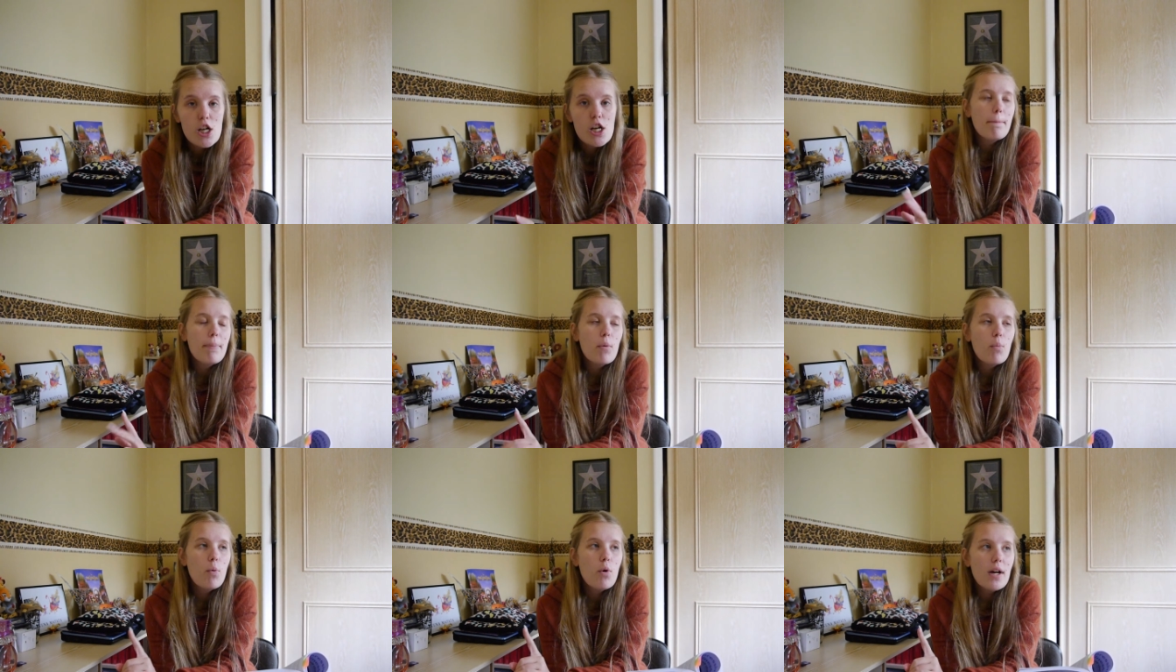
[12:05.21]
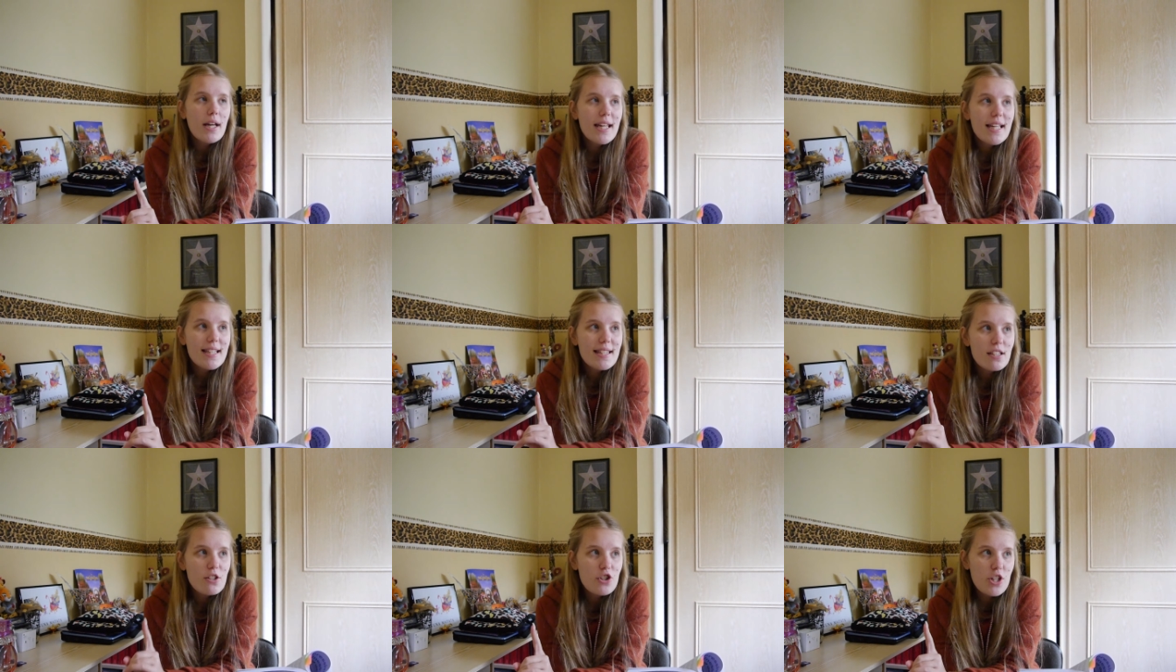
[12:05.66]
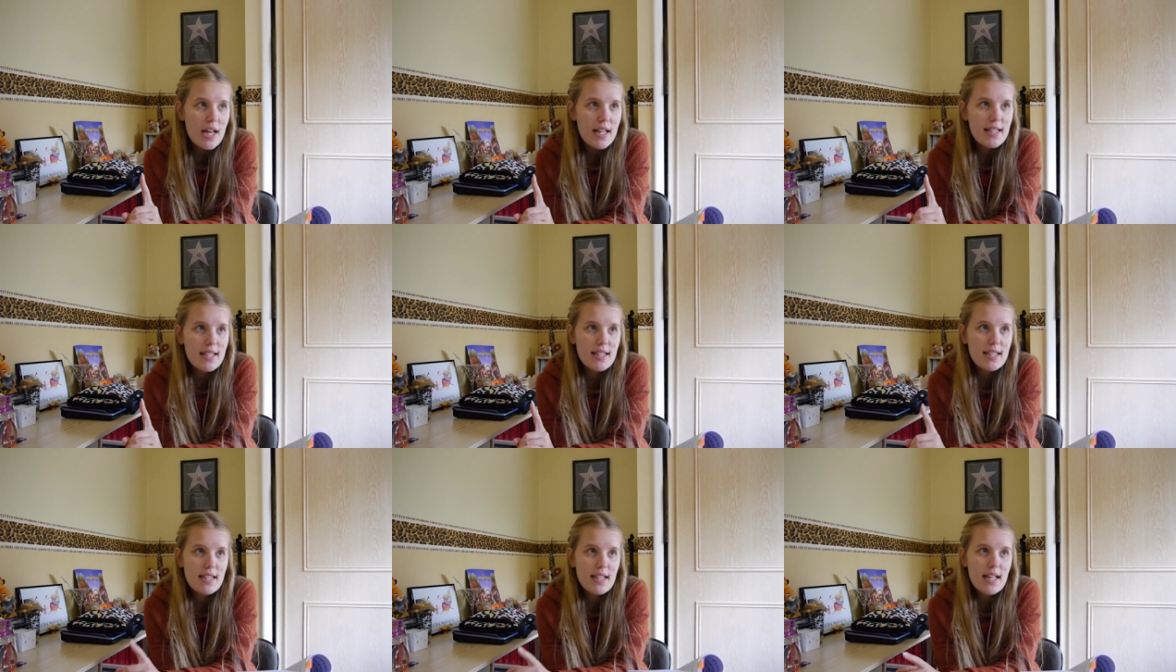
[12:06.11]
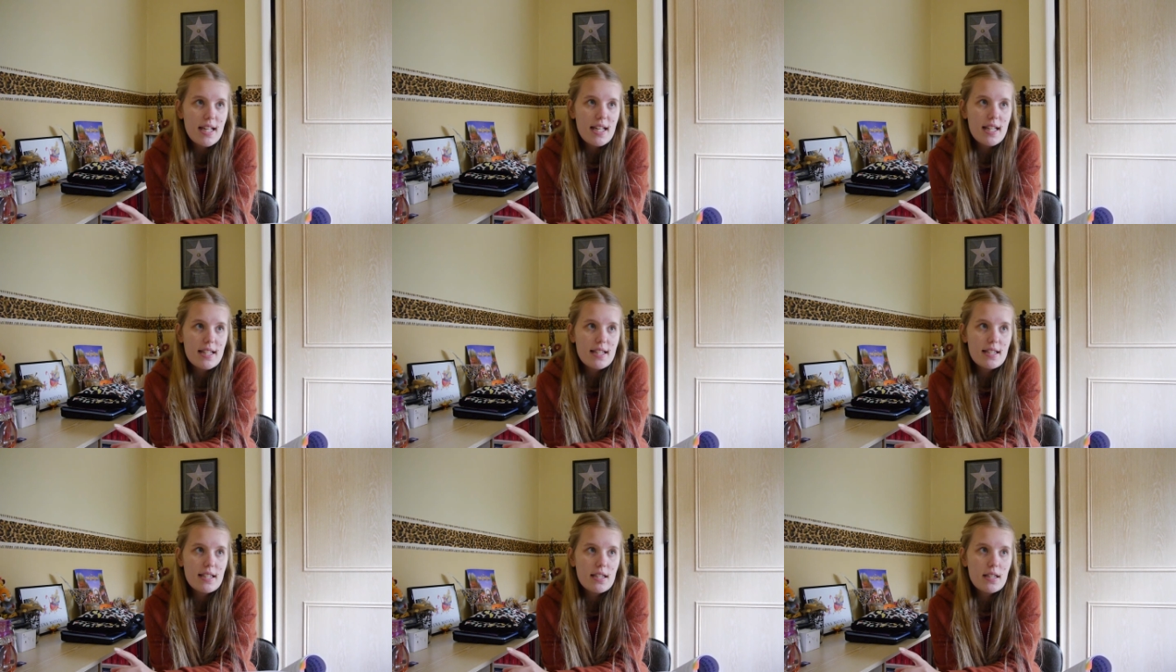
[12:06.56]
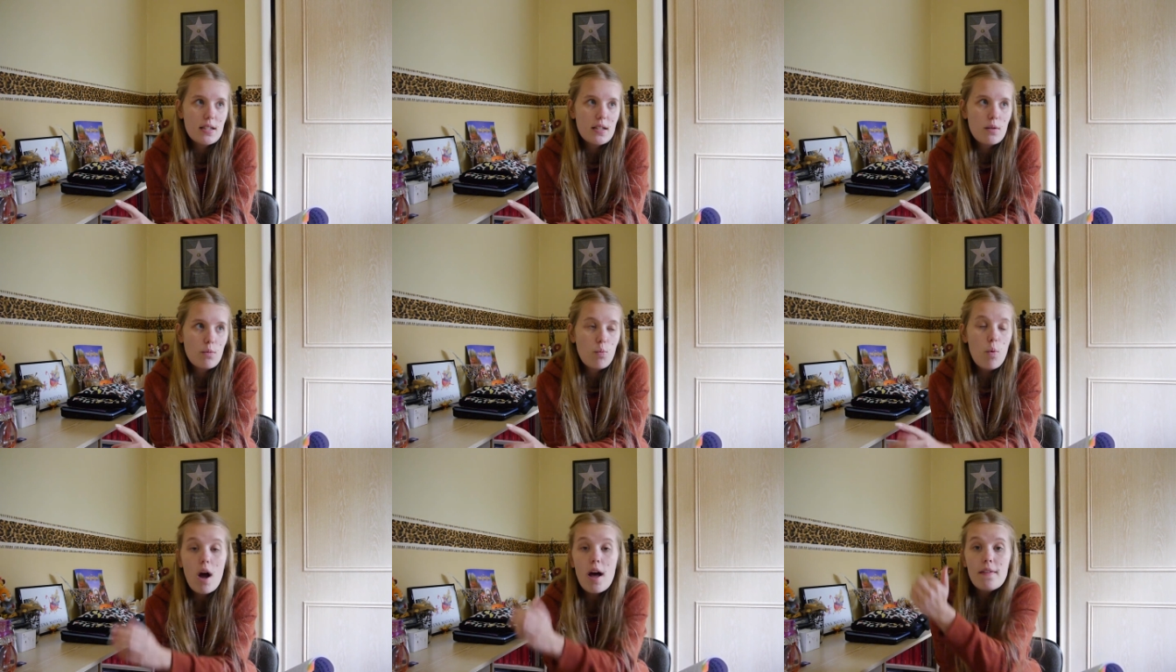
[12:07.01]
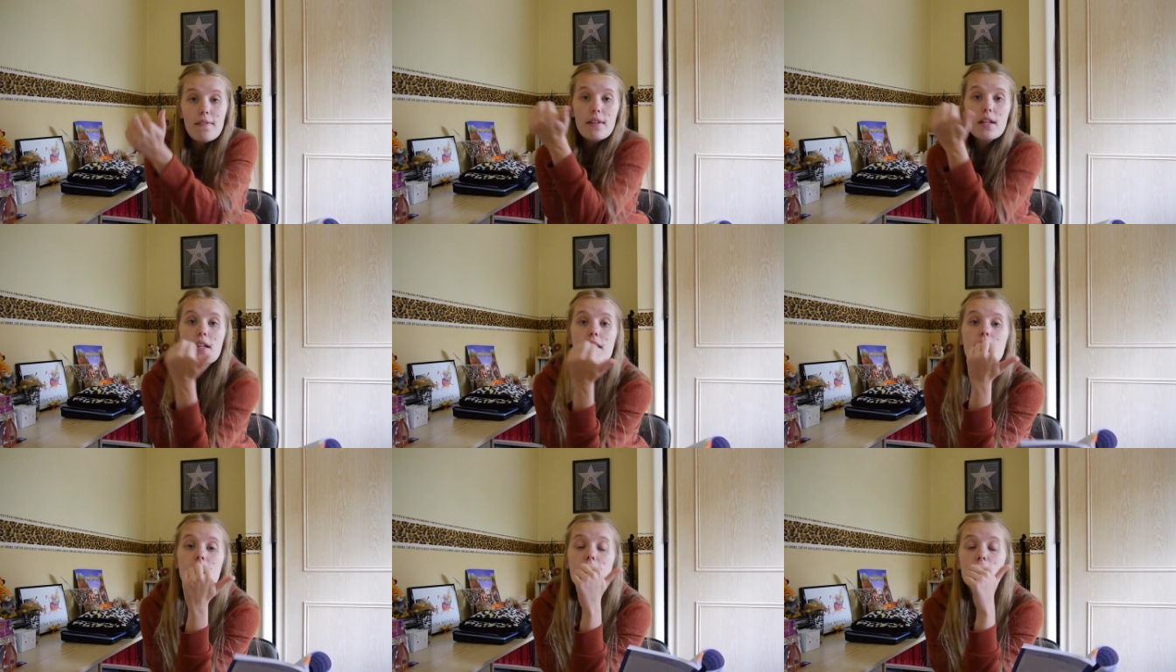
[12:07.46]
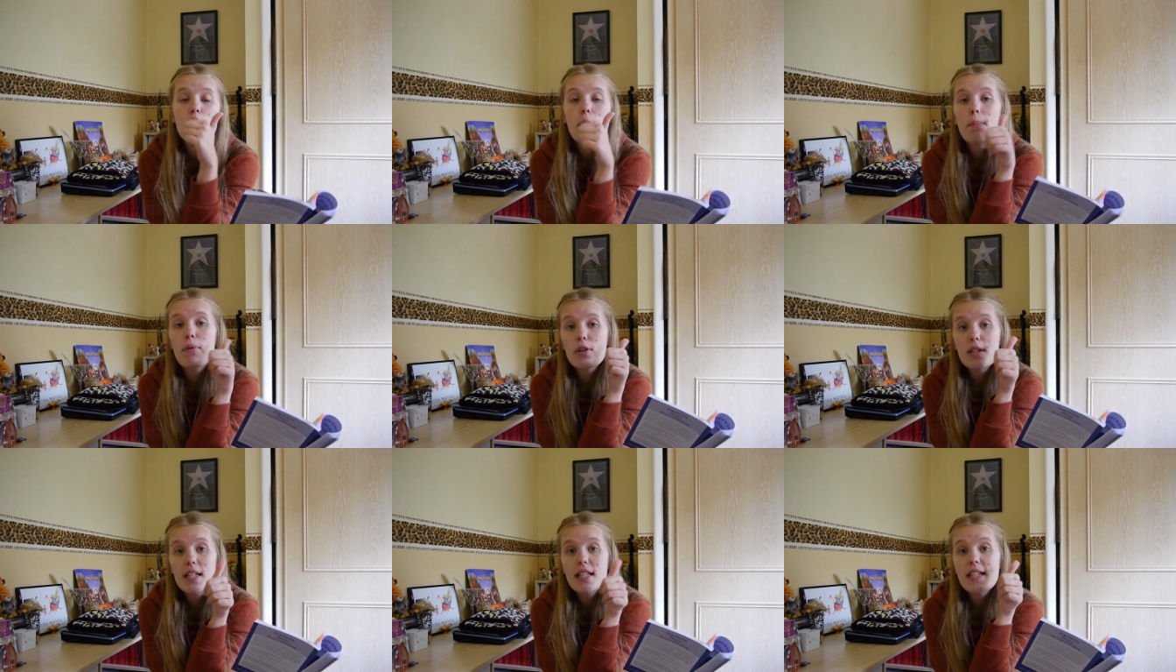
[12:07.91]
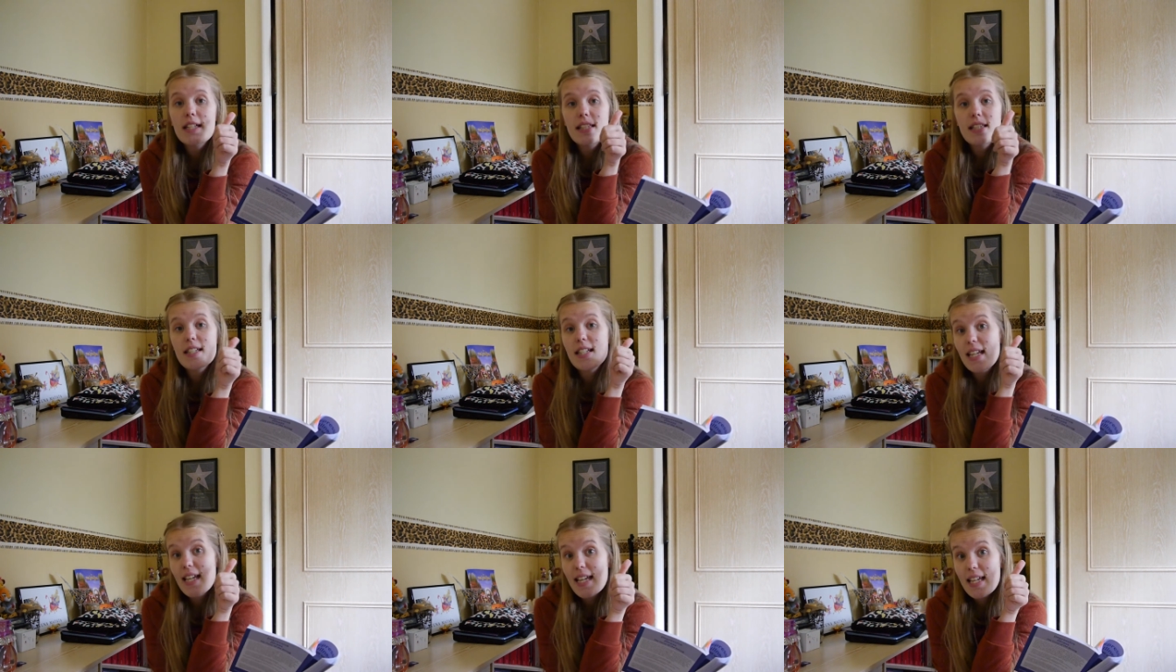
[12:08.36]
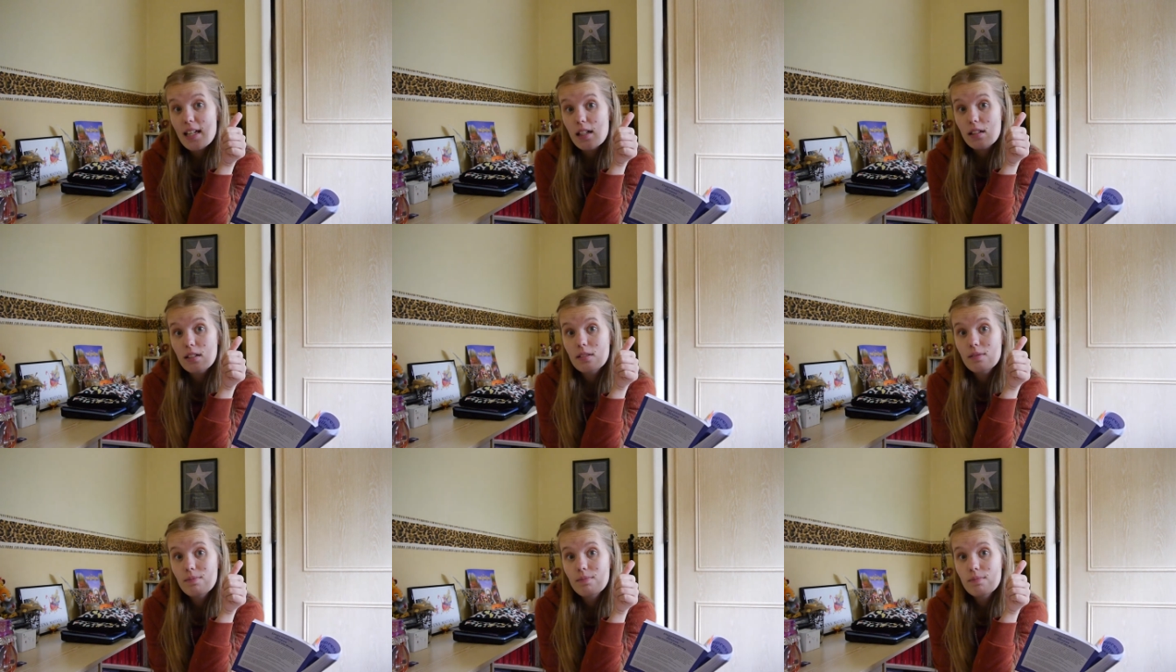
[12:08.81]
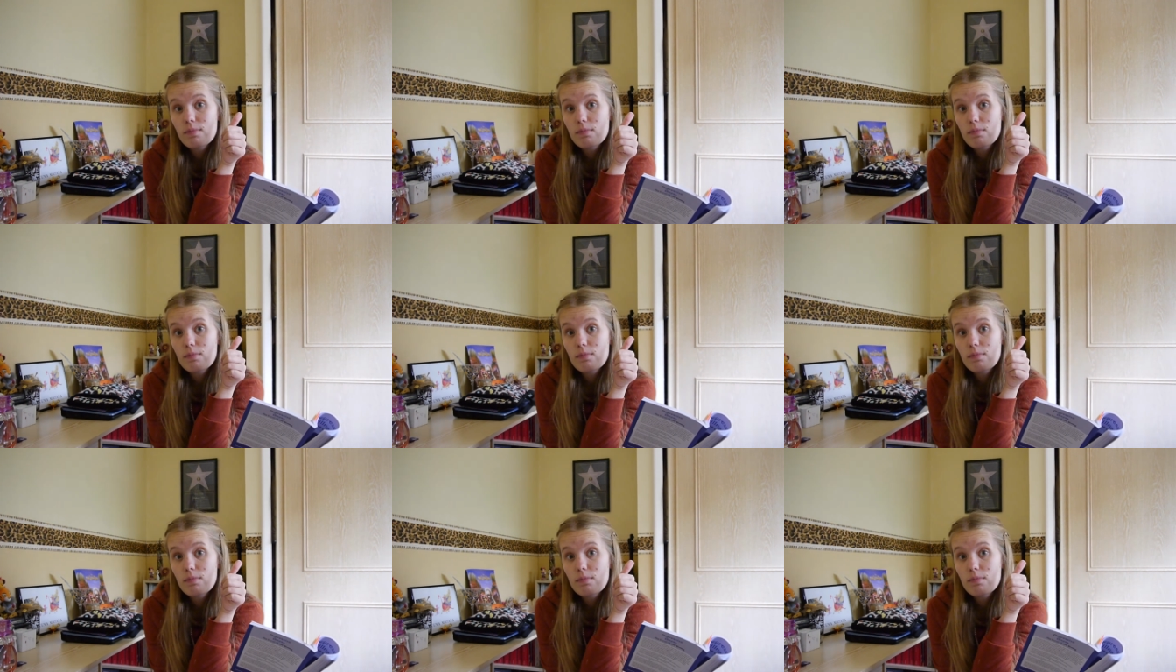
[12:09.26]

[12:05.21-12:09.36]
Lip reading: But what he suggests is, 1, that your body needs to heal.